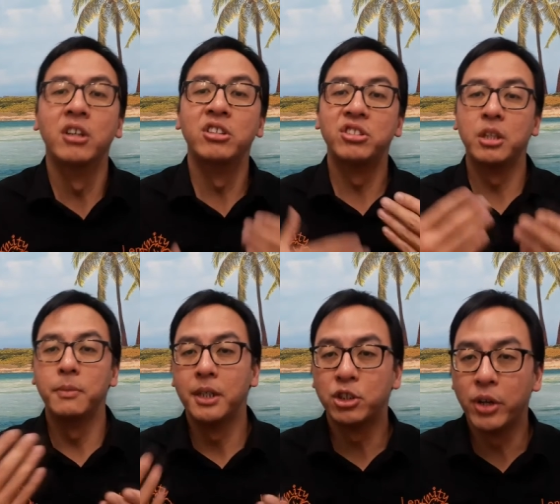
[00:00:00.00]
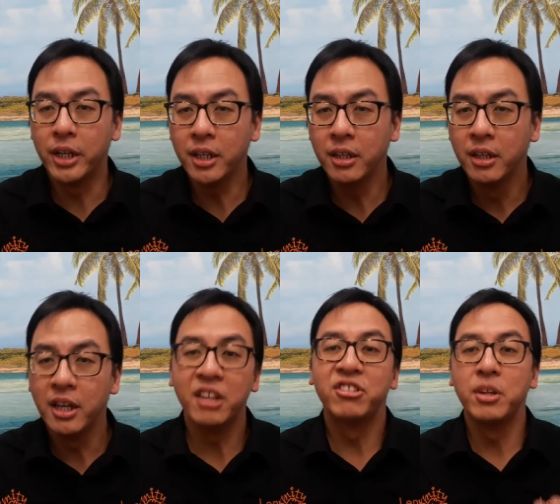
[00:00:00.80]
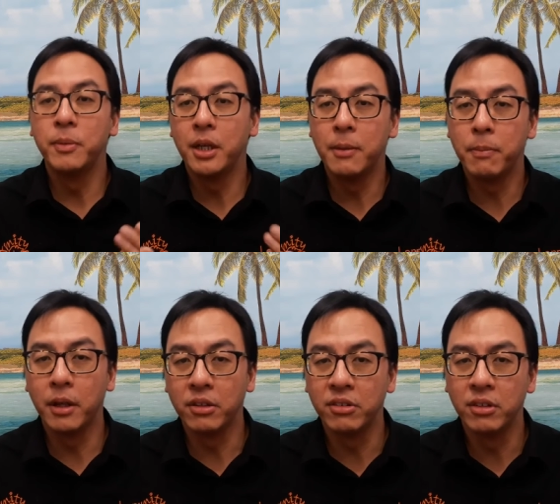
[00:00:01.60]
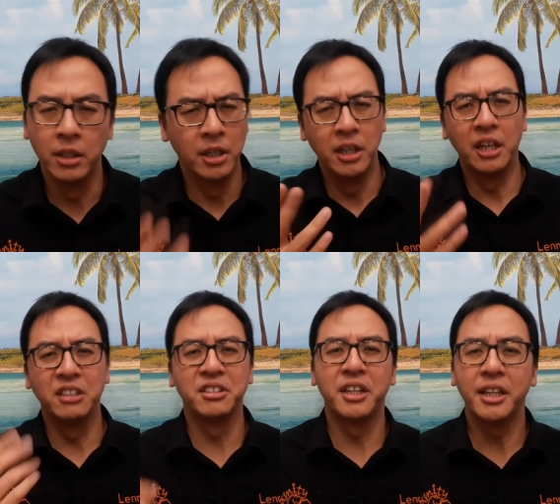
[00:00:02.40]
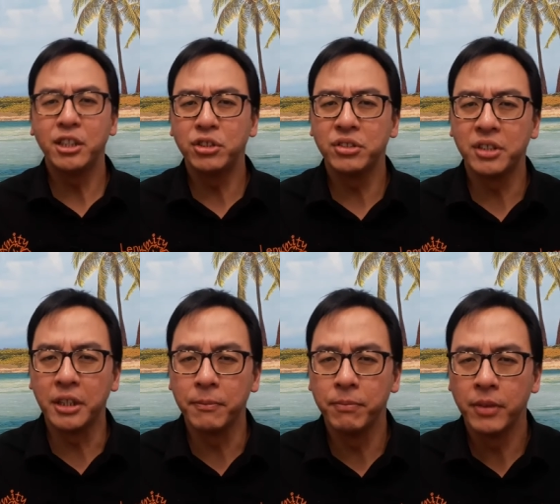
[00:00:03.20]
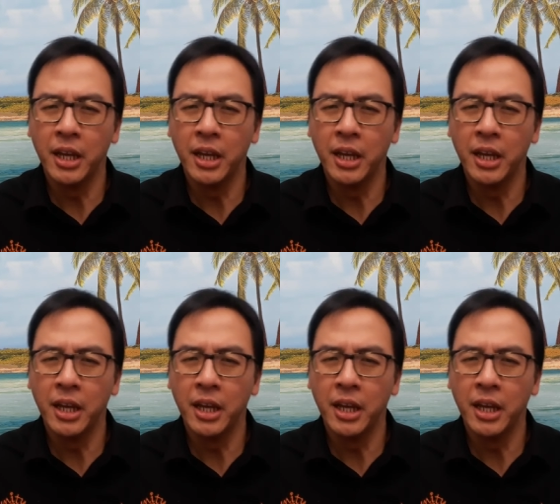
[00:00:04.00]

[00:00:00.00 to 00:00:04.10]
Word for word: similar training, and similar implants. Isn't that interesting?